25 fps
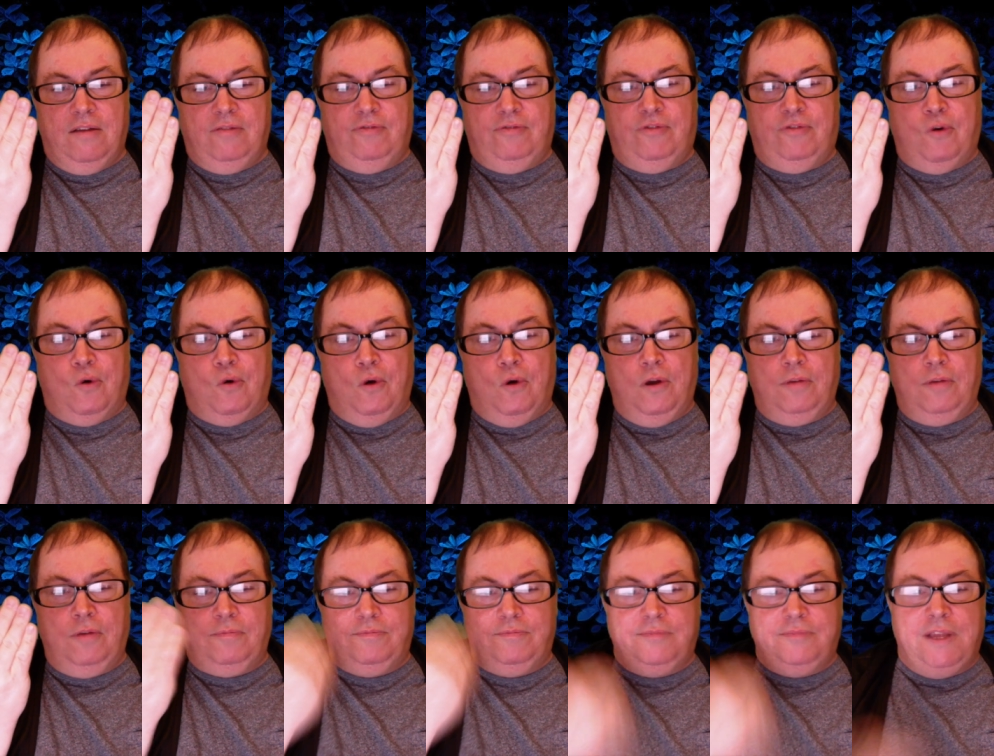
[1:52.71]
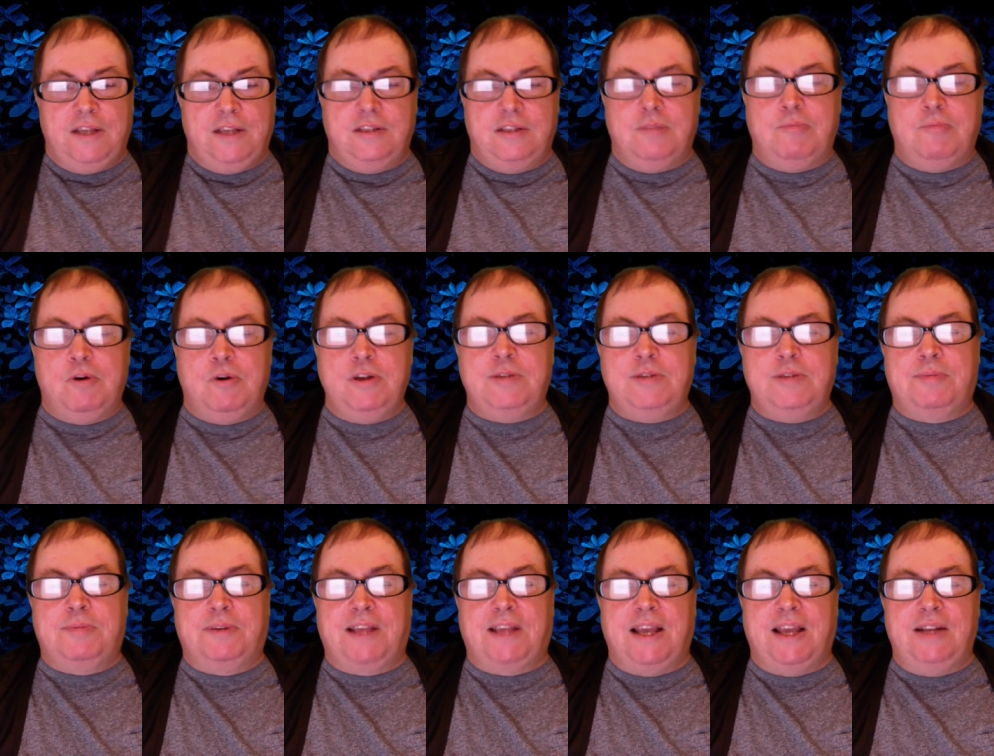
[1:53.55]
4. The Boys'
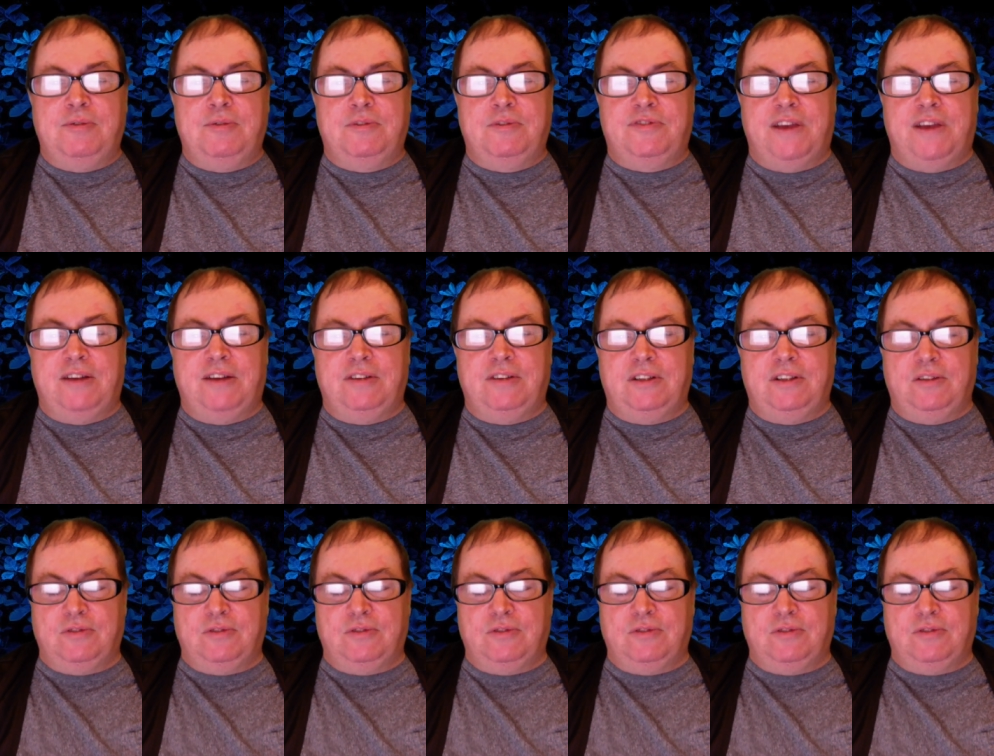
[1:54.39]
Brigade was founded